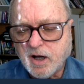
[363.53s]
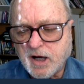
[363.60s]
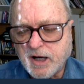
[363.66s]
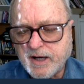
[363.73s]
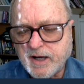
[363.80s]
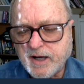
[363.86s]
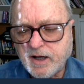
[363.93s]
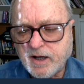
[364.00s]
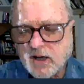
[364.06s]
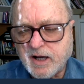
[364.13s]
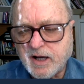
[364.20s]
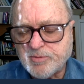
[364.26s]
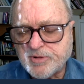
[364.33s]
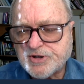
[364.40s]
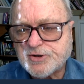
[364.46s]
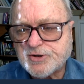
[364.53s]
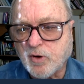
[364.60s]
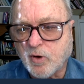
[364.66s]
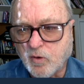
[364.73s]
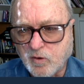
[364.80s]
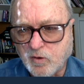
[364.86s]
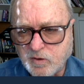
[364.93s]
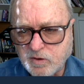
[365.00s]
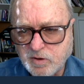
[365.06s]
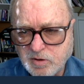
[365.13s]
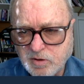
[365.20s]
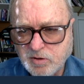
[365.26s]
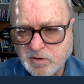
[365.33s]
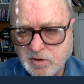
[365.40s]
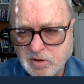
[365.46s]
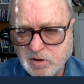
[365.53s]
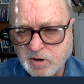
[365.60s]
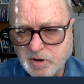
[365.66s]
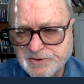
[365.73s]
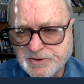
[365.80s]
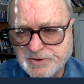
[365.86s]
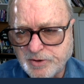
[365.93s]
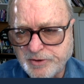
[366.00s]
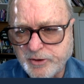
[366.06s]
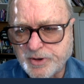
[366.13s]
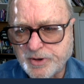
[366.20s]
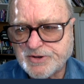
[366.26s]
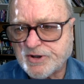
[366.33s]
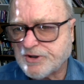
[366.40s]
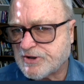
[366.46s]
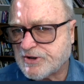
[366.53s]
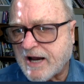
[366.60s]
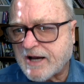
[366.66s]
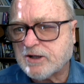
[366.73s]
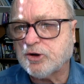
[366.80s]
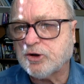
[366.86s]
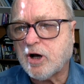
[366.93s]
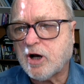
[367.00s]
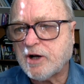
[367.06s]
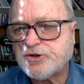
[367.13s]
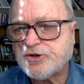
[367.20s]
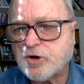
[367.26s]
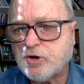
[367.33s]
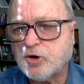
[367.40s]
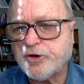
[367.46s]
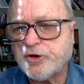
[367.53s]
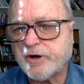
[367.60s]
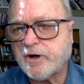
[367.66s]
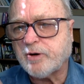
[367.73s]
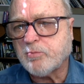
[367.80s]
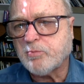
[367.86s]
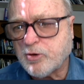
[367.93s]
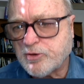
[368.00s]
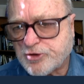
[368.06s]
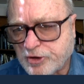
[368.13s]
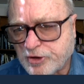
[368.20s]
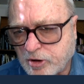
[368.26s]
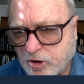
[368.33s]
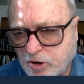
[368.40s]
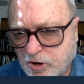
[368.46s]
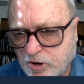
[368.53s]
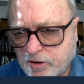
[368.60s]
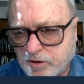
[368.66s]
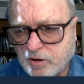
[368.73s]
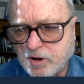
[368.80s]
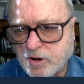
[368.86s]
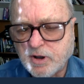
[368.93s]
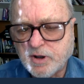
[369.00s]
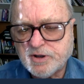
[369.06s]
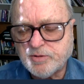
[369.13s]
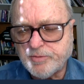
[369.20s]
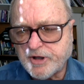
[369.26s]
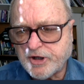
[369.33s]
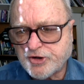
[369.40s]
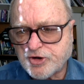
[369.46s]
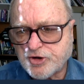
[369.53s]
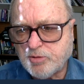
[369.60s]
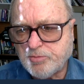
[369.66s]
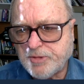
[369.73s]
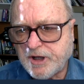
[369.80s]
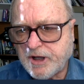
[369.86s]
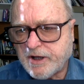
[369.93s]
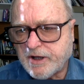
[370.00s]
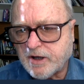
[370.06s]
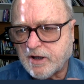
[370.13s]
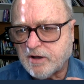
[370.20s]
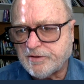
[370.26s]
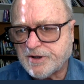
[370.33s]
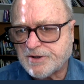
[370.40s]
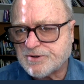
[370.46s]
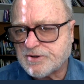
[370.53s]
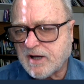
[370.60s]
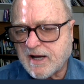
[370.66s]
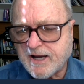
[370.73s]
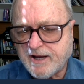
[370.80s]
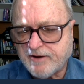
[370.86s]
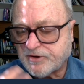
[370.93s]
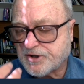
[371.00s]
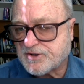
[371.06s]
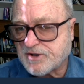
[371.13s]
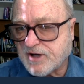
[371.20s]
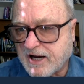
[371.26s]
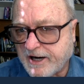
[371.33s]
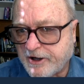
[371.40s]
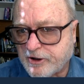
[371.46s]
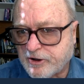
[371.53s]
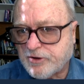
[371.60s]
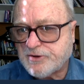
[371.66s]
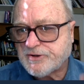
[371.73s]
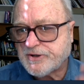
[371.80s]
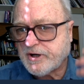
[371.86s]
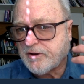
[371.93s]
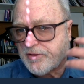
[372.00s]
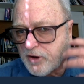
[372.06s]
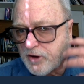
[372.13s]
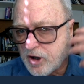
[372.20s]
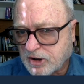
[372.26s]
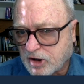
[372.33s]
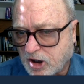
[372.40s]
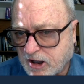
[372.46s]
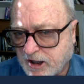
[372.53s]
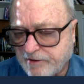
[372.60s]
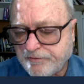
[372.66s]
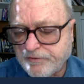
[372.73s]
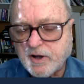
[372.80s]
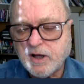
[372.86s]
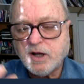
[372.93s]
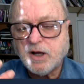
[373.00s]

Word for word: I, I'm a soul. So there is a psychological and an emotional dimension to me, and a des- I have desires and a thought life.